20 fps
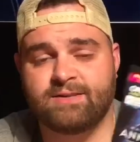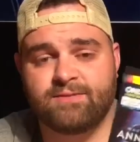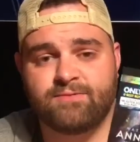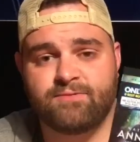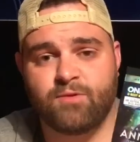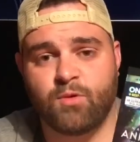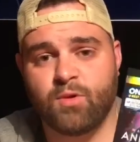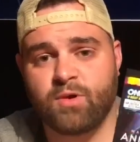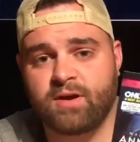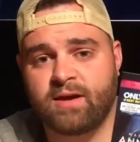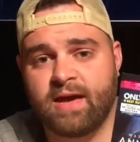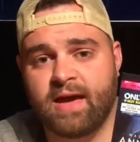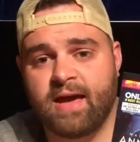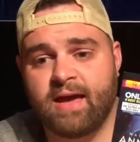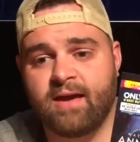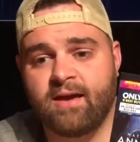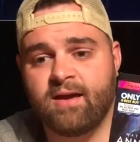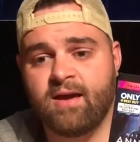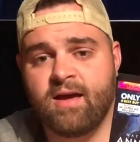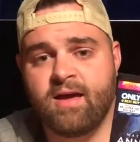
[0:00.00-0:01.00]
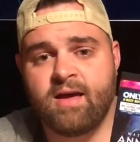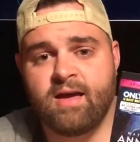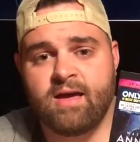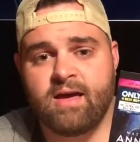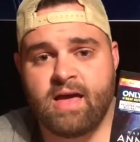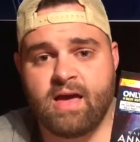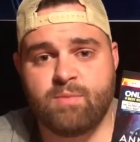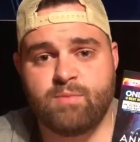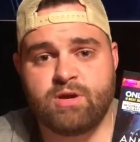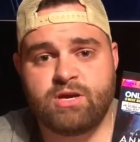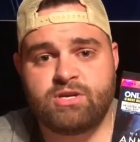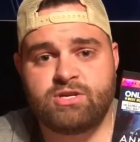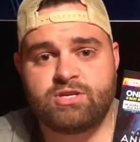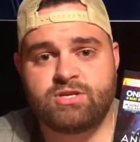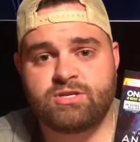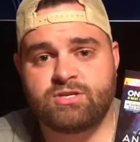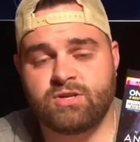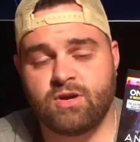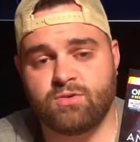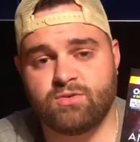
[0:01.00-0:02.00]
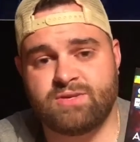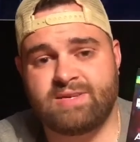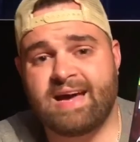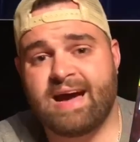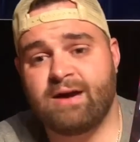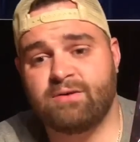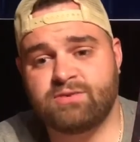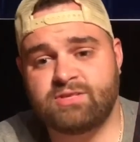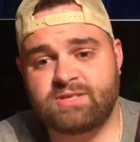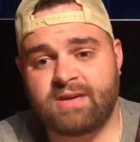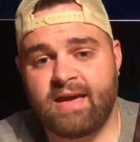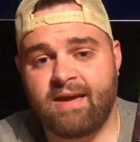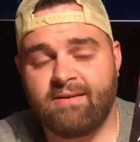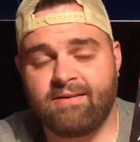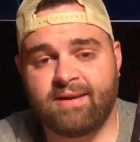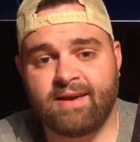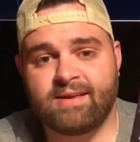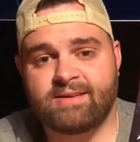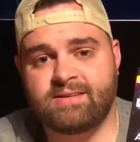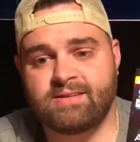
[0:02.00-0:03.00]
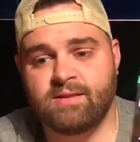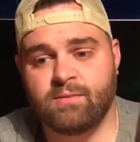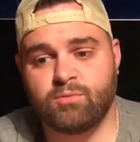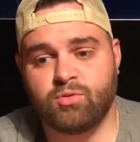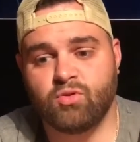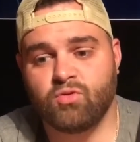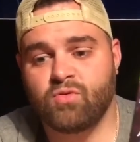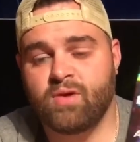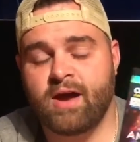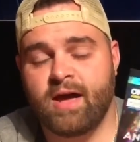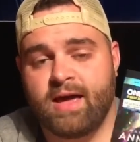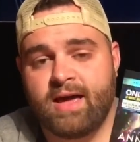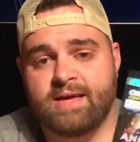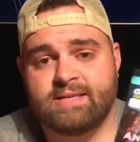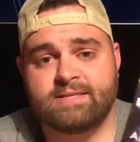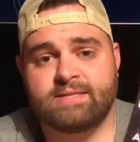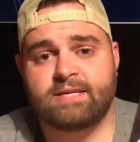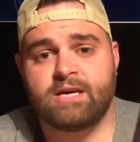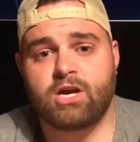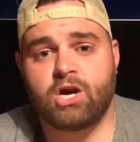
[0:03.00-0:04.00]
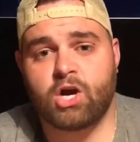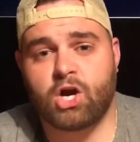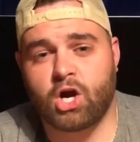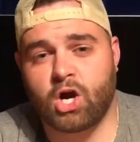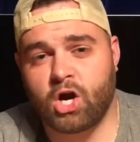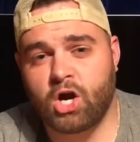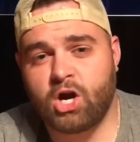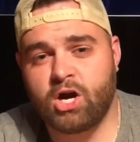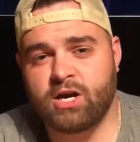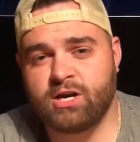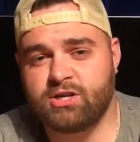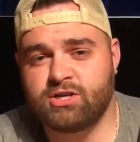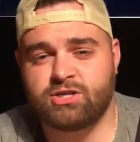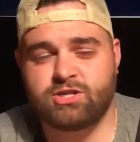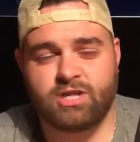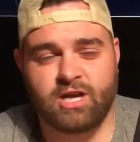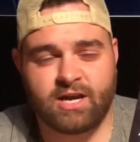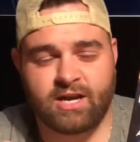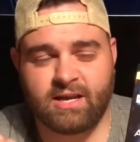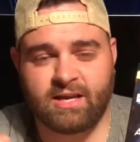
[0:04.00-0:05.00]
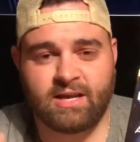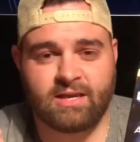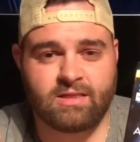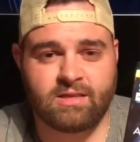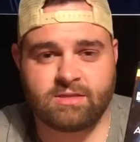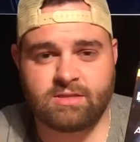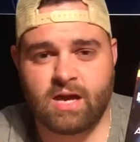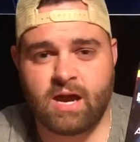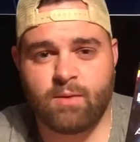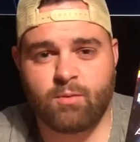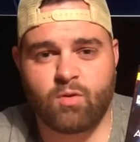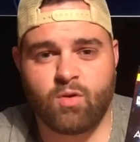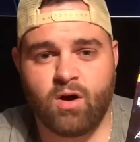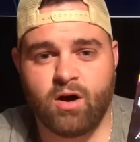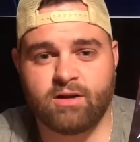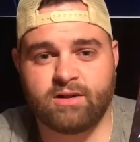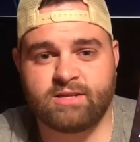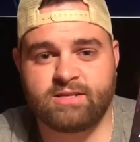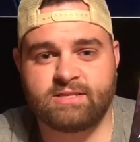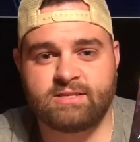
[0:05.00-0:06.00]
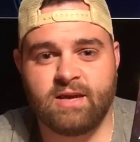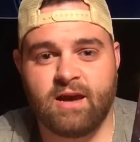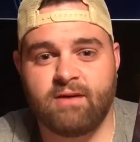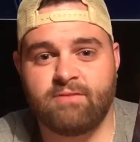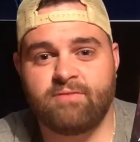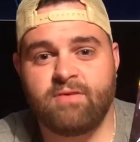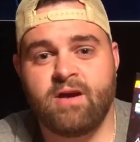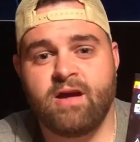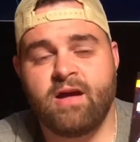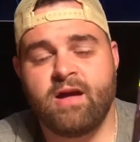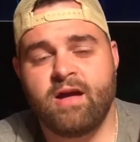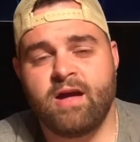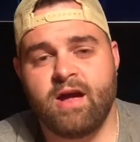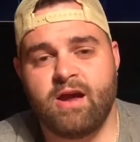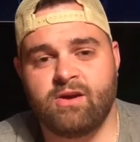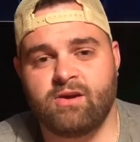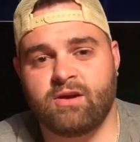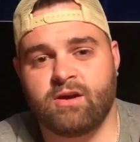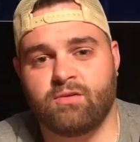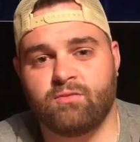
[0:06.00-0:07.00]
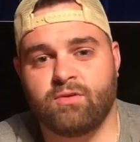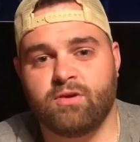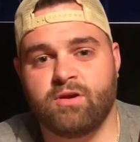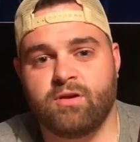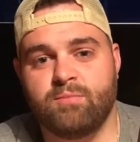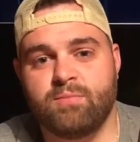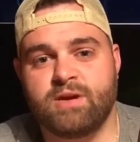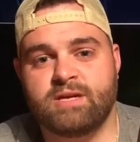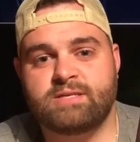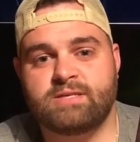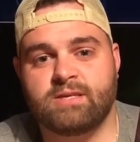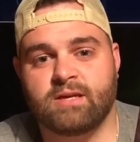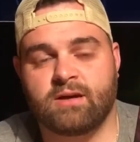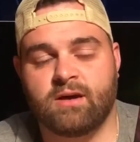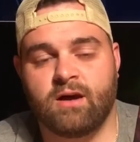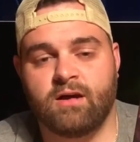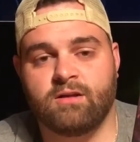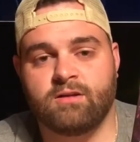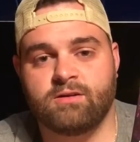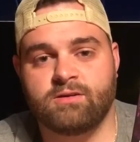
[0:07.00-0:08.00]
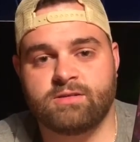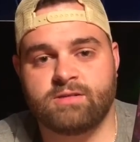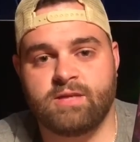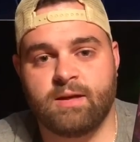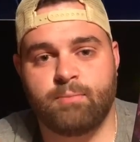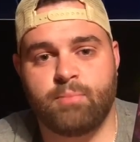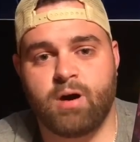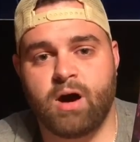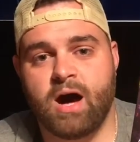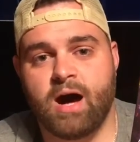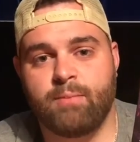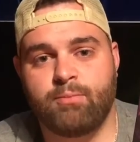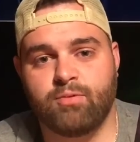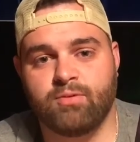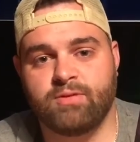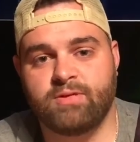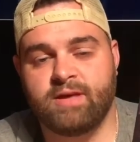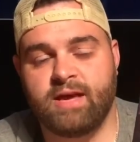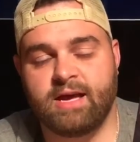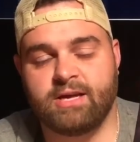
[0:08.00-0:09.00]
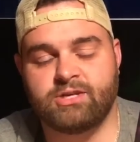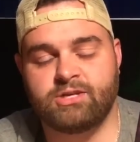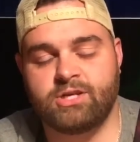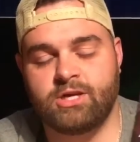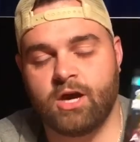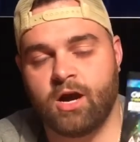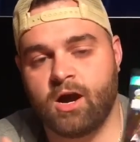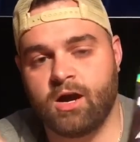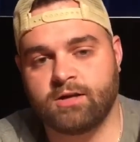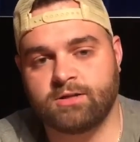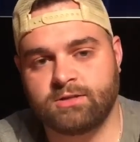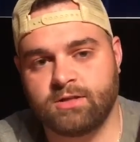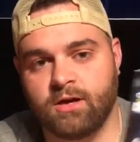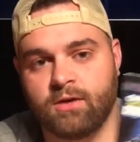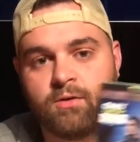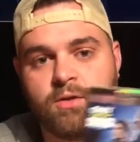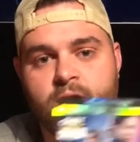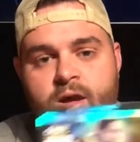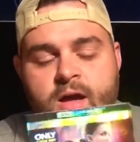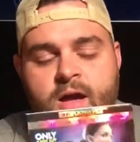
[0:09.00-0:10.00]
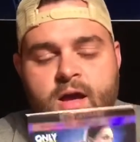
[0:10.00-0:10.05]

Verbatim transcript: a 4K image, so downscaling it to the Blu-ray isn't going to hurt. You're just not going to get the top quality stuff, and you're going to really miss the colors that pop with the HDR. So,